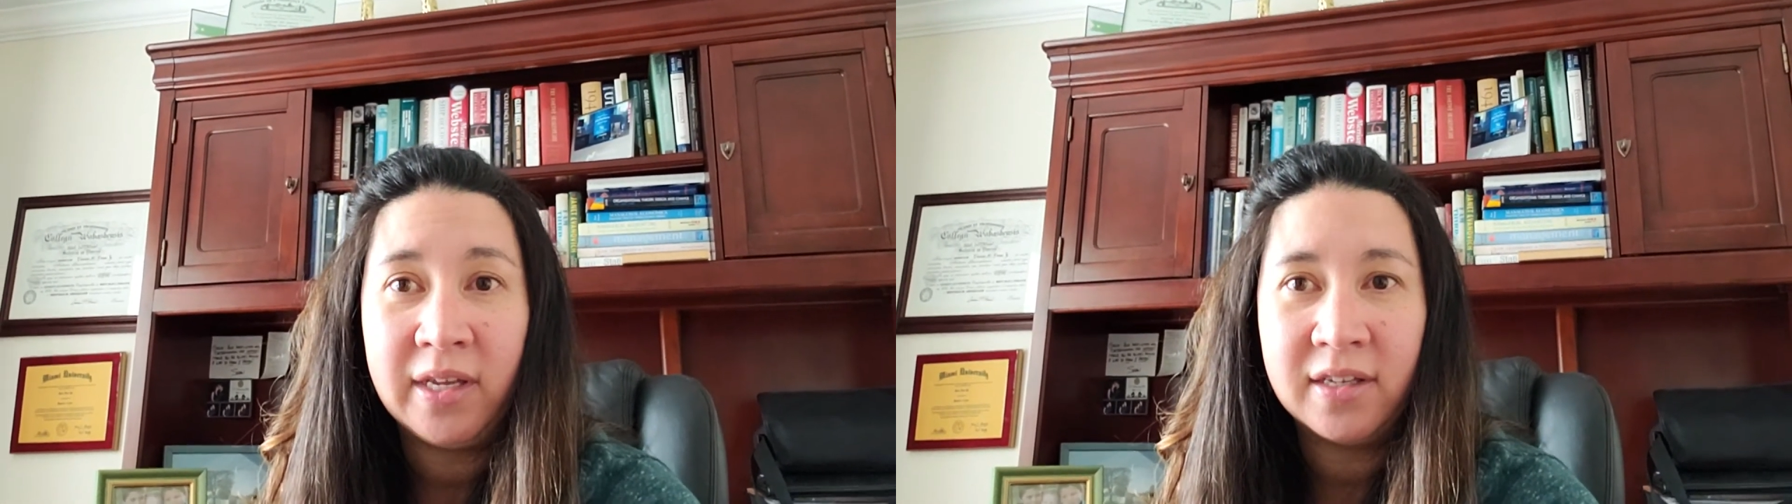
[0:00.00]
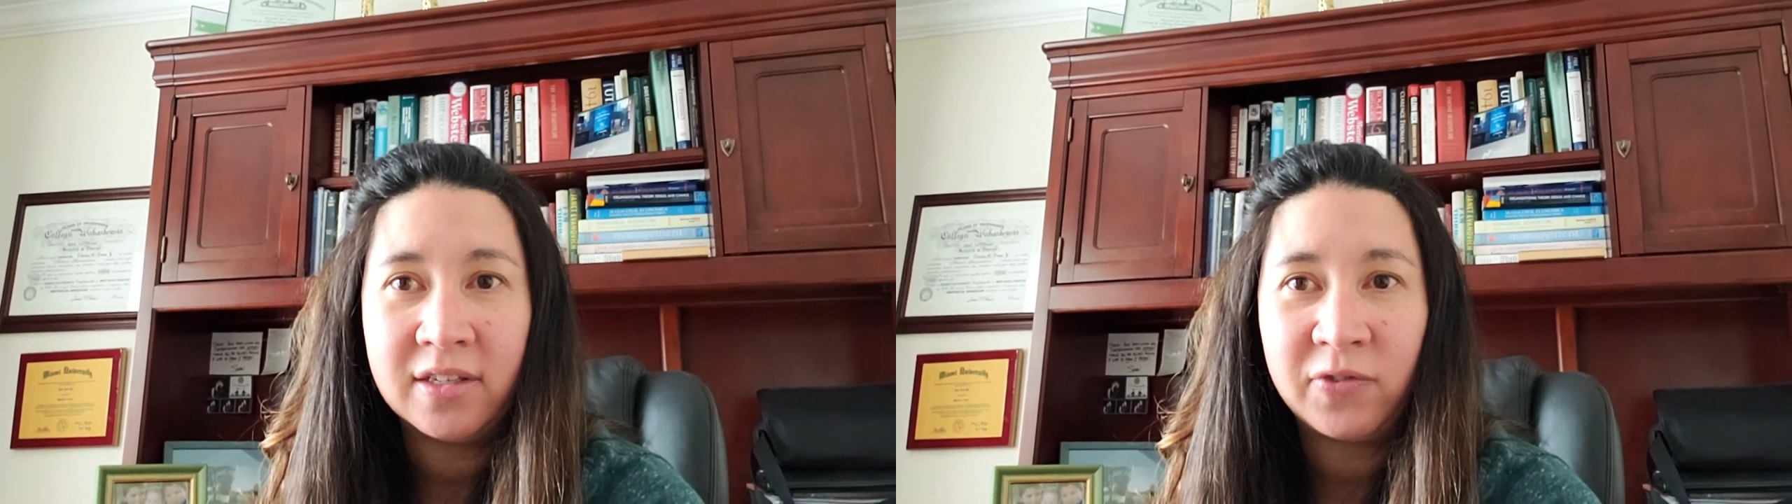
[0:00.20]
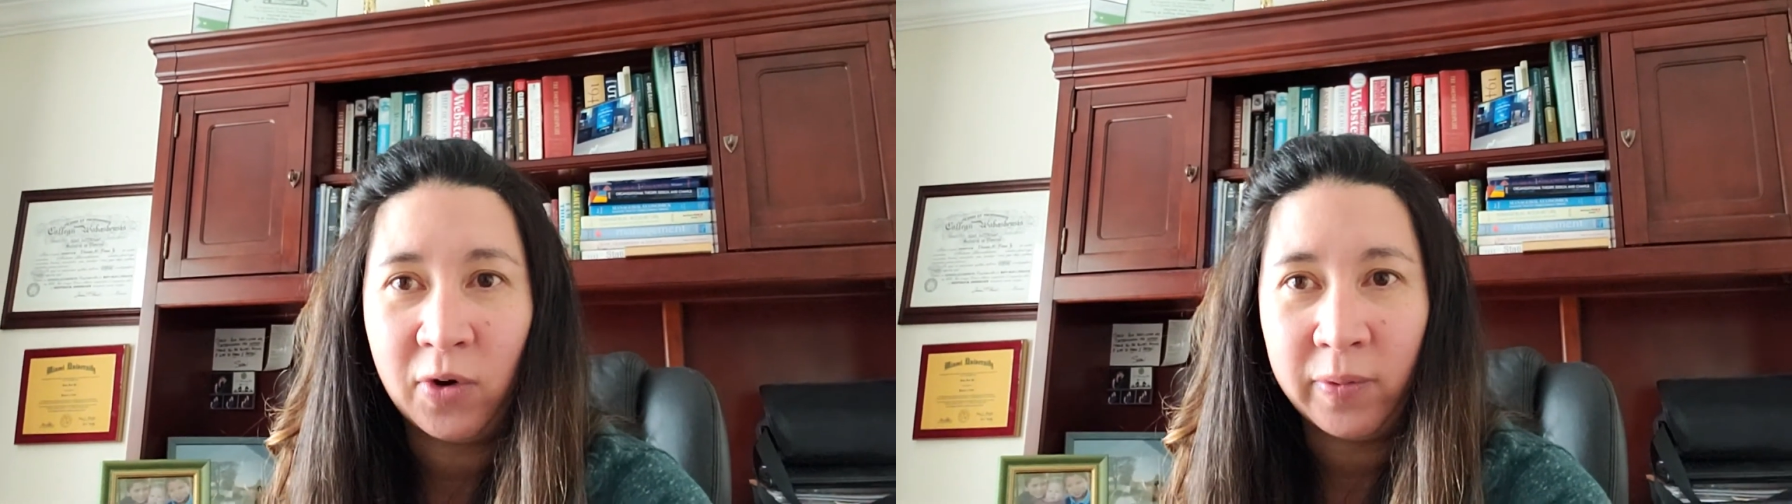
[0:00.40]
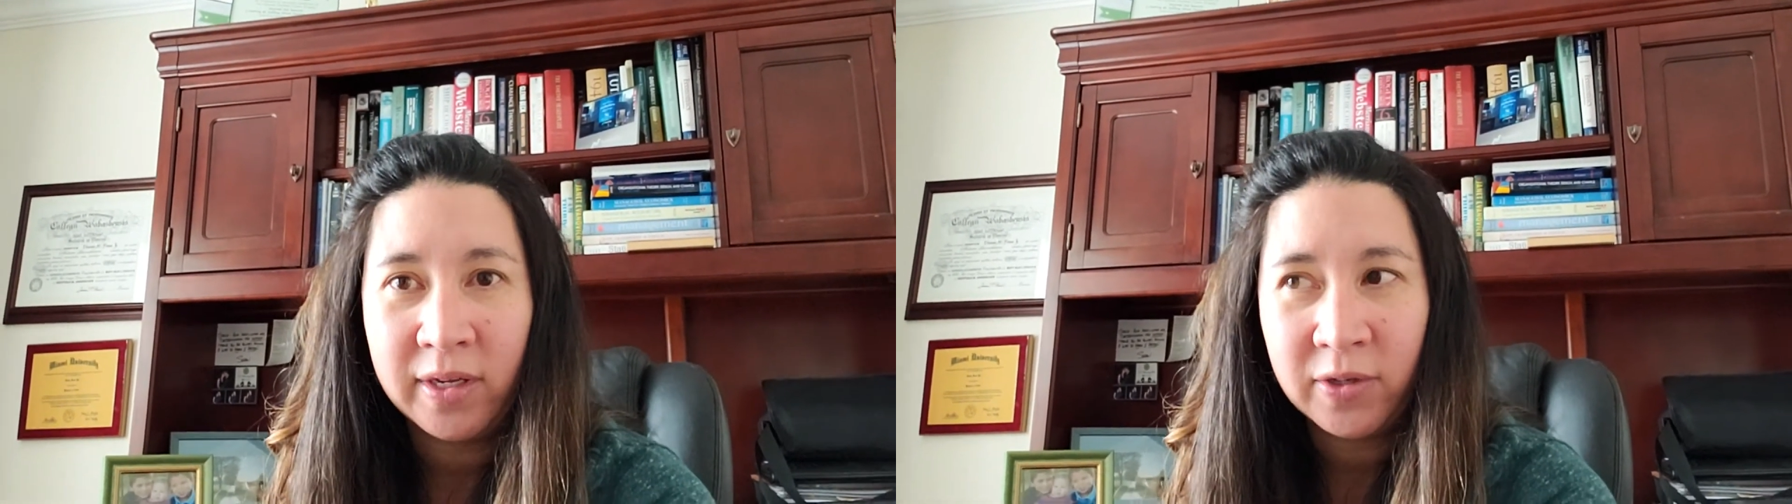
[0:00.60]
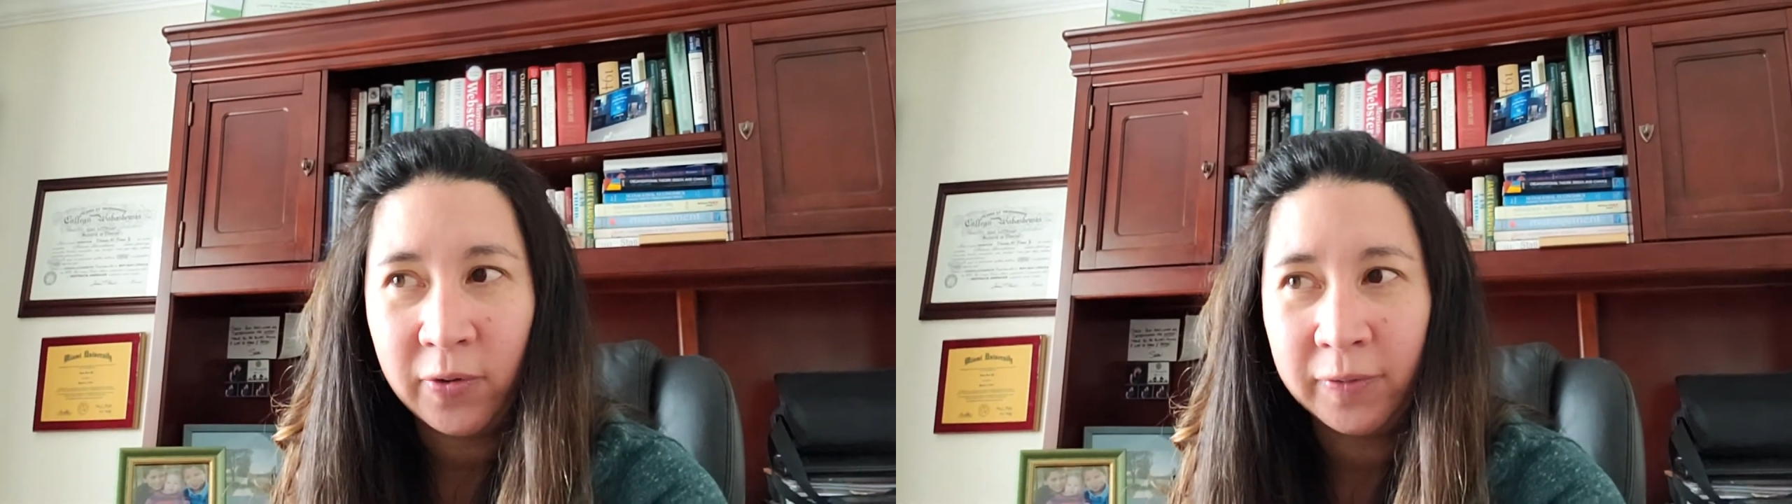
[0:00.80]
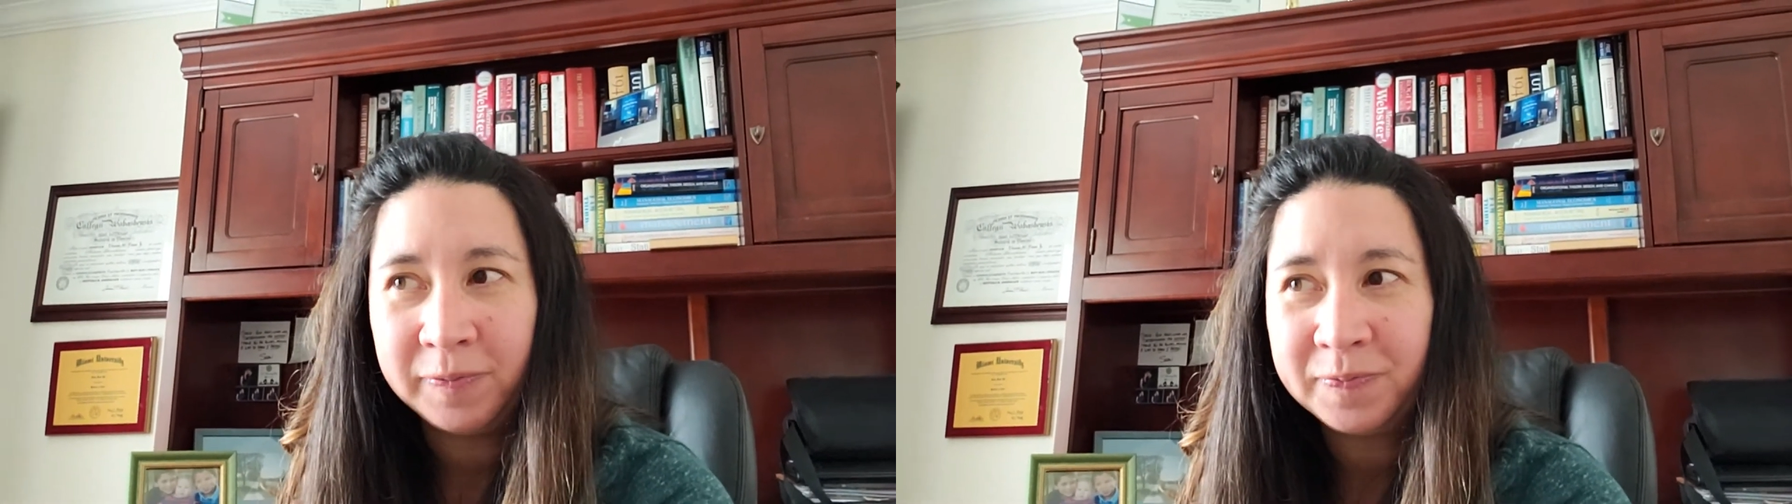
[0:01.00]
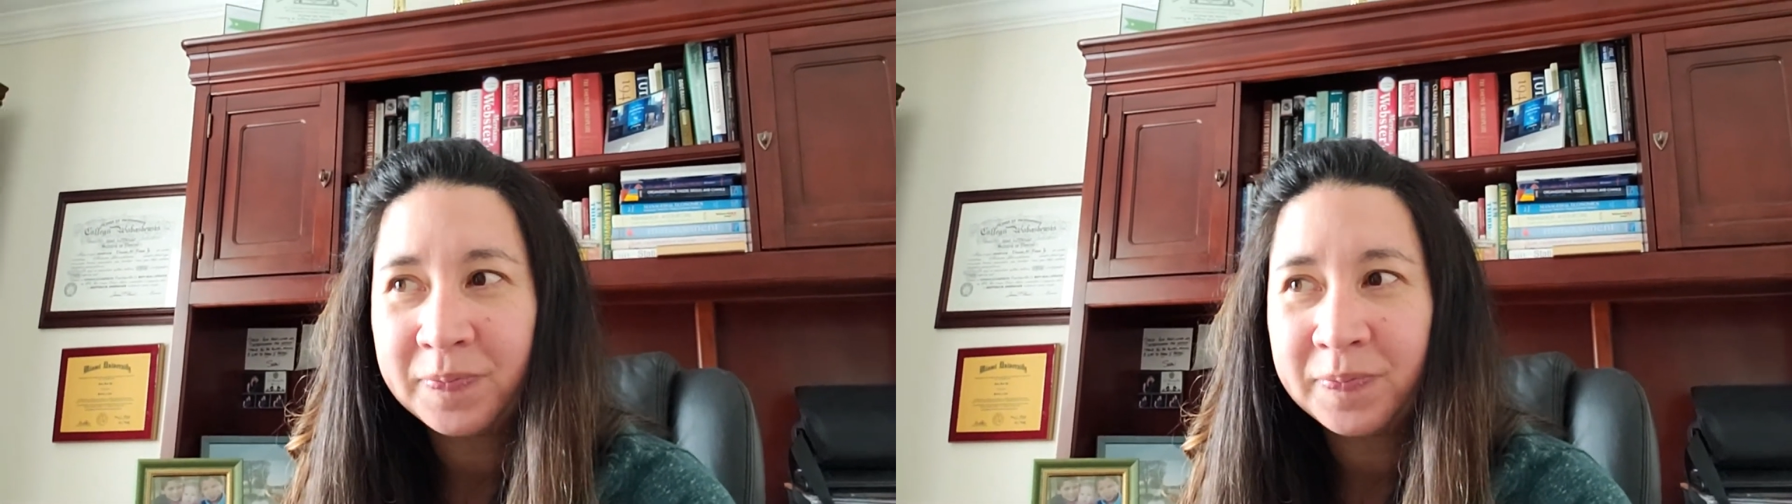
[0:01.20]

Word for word: is 4 weeks old.